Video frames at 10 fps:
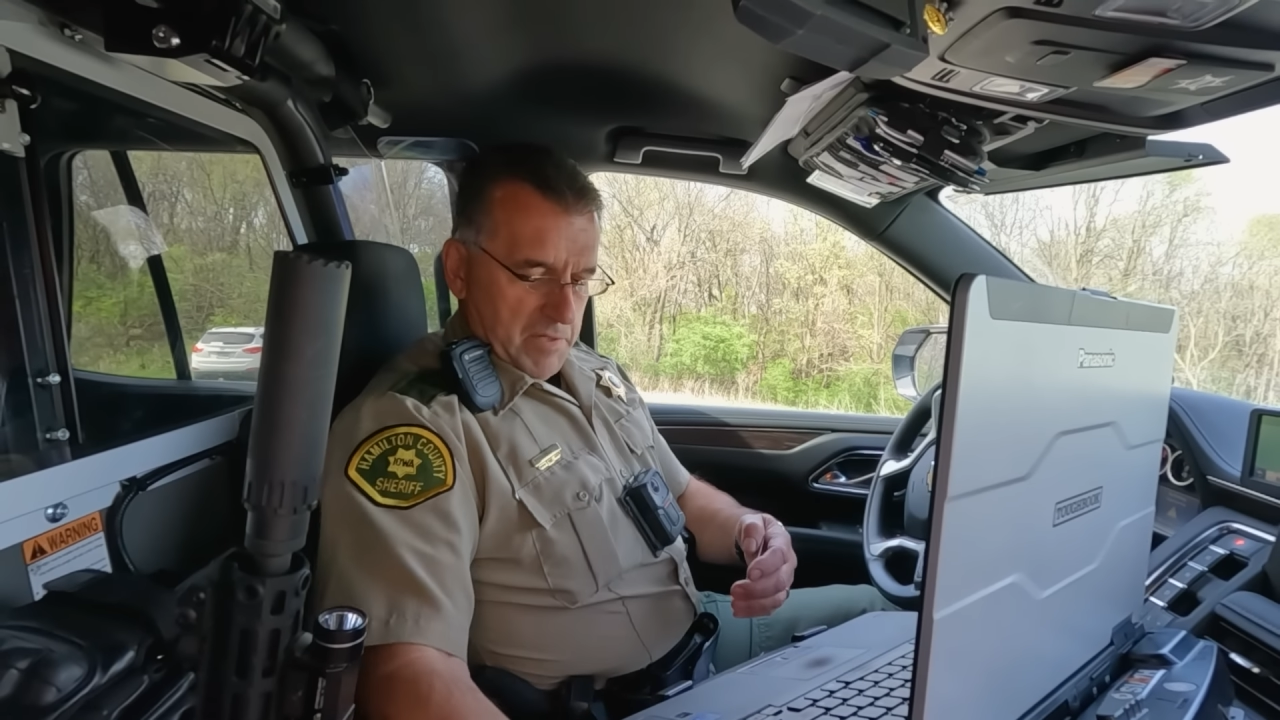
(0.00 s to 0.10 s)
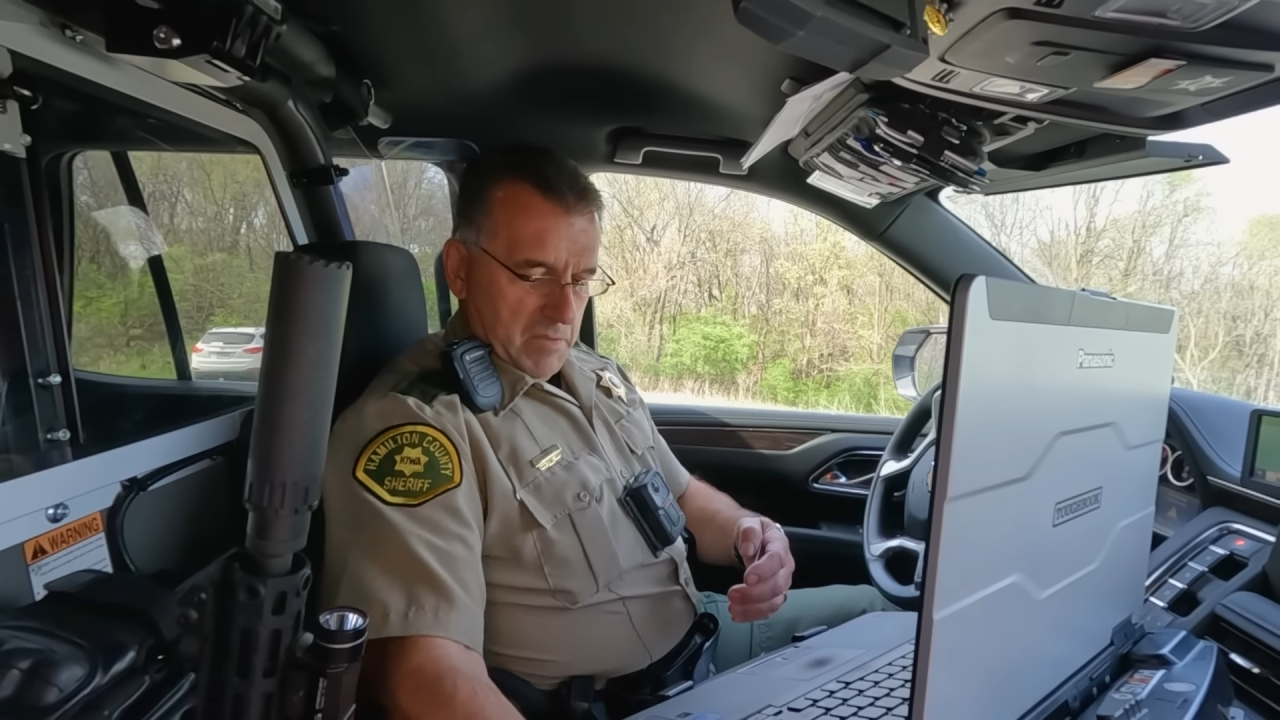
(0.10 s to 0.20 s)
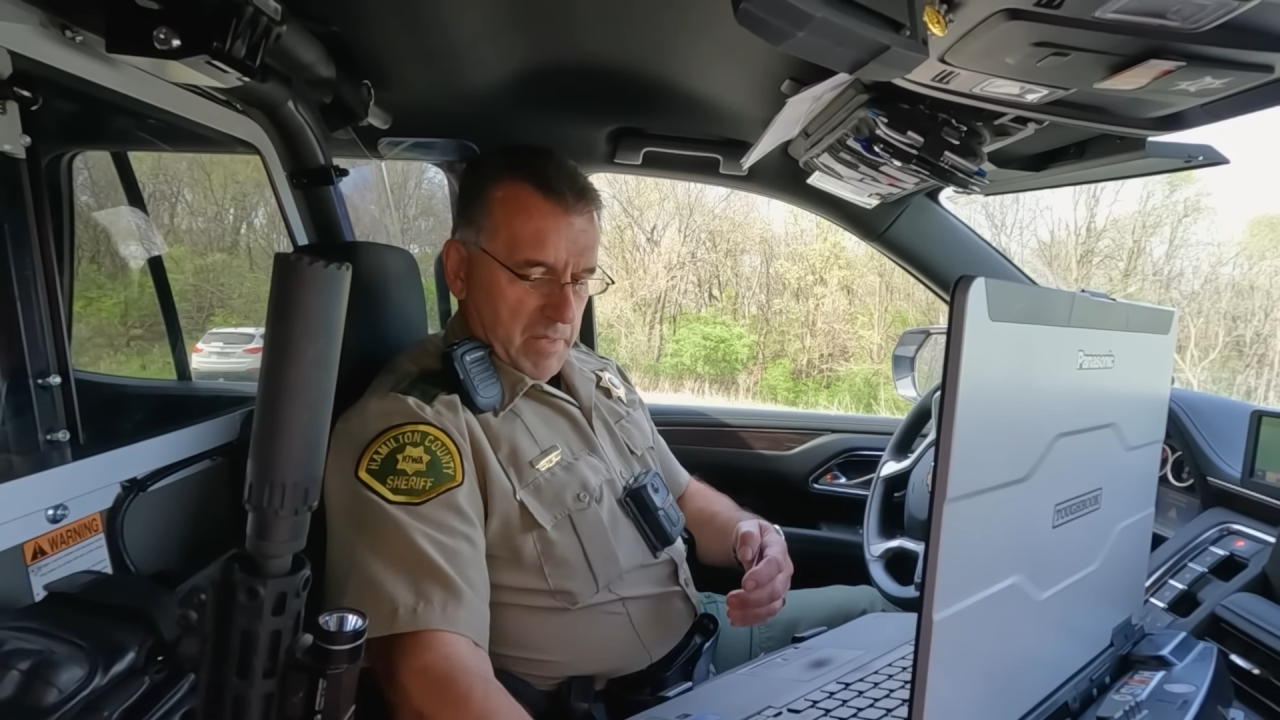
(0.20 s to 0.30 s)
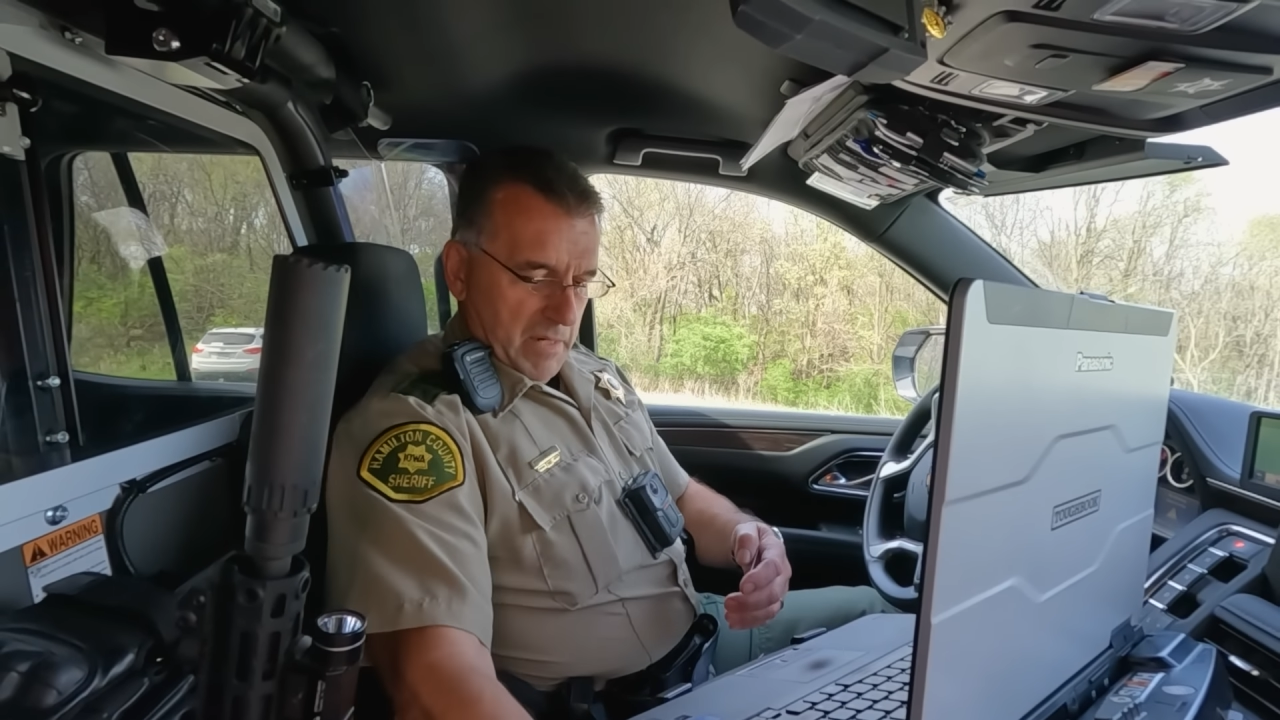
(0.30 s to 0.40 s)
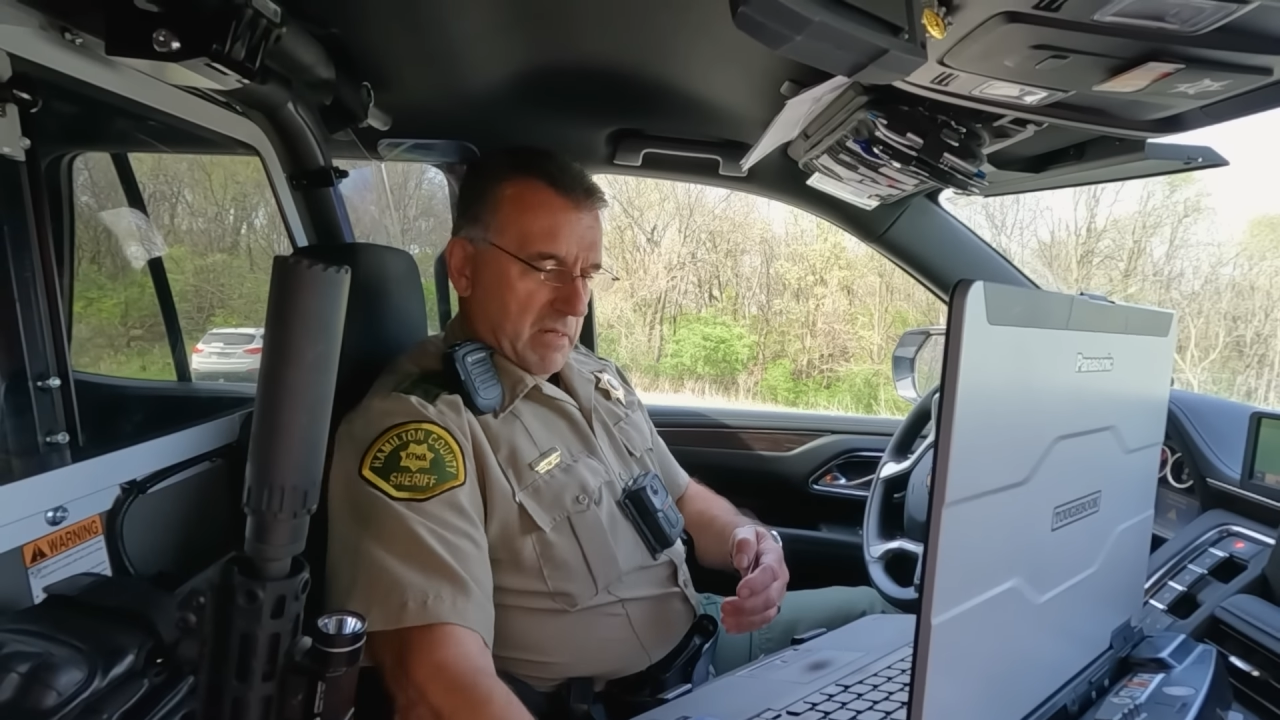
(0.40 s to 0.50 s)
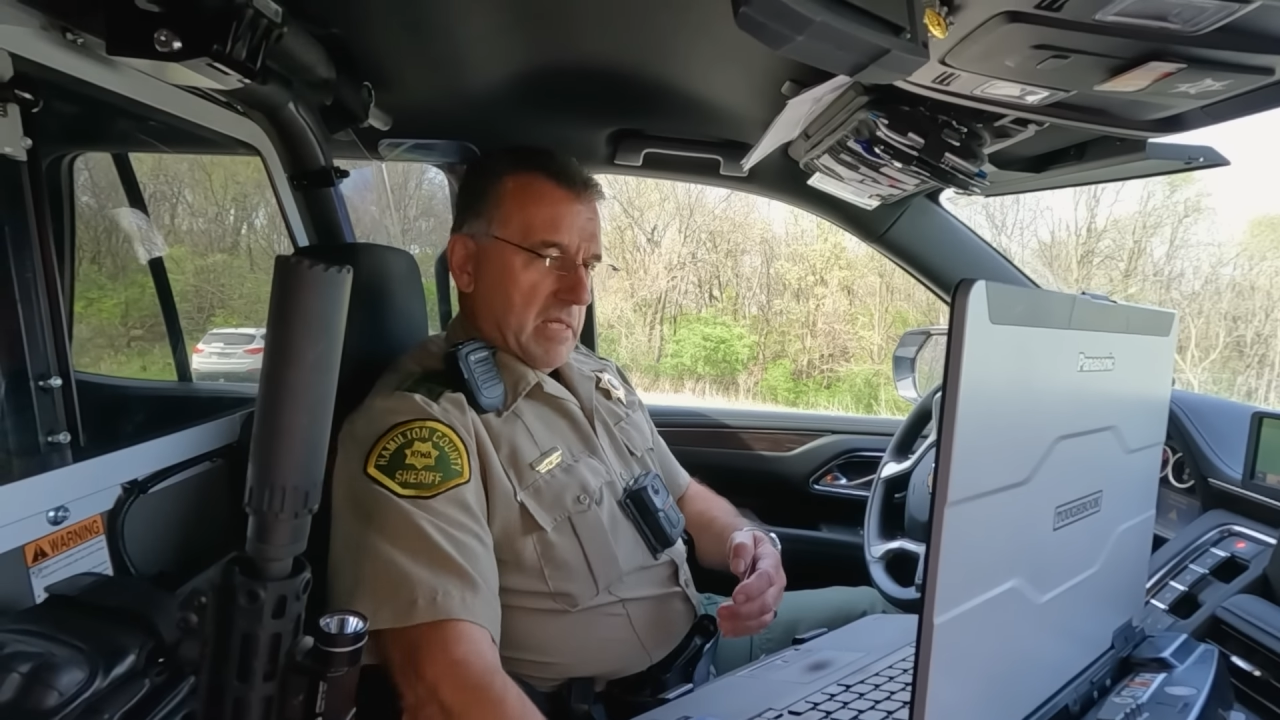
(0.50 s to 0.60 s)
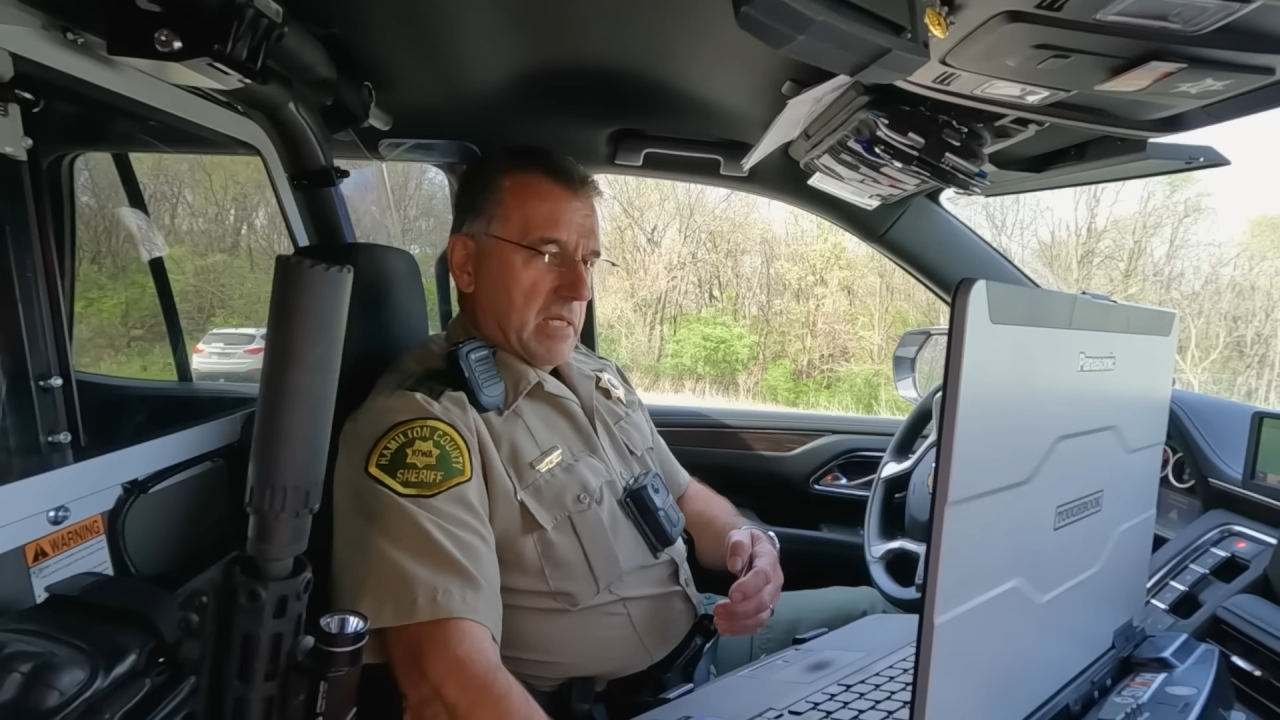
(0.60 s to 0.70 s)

she'd be